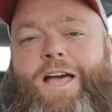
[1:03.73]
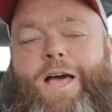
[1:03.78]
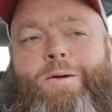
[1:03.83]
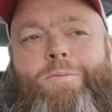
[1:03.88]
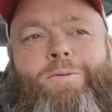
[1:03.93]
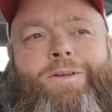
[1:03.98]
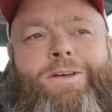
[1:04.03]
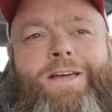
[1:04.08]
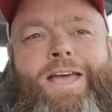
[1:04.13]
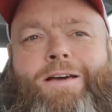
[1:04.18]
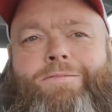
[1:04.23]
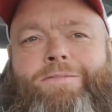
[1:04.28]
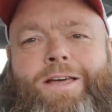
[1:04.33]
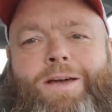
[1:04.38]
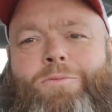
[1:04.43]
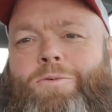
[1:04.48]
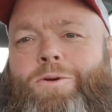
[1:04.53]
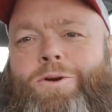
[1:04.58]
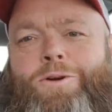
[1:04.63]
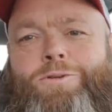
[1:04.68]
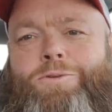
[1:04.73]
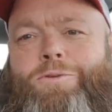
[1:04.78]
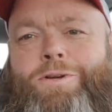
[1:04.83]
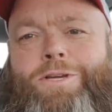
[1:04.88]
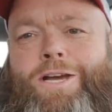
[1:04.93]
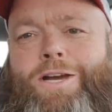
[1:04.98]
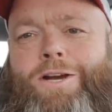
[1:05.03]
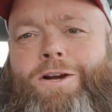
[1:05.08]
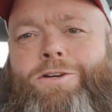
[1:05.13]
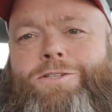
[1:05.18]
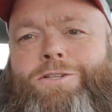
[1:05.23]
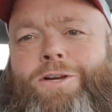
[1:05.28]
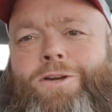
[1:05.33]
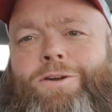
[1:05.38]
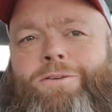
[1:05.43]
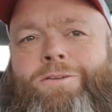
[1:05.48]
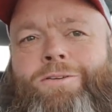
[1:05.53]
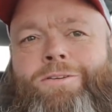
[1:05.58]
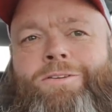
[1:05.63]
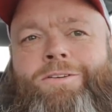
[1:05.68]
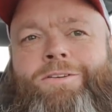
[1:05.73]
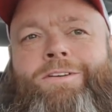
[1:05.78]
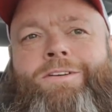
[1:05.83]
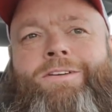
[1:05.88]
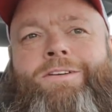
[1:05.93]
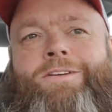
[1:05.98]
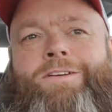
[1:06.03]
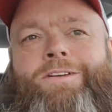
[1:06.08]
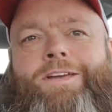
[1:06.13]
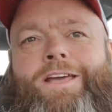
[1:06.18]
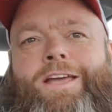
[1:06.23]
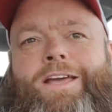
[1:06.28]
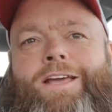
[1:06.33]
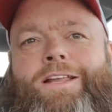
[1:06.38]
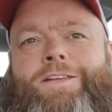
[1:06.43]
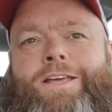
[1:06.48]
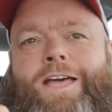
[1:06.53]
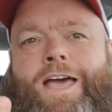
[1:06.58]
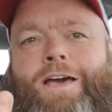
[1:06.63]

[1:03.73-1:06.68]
I only have like one or two a year, so to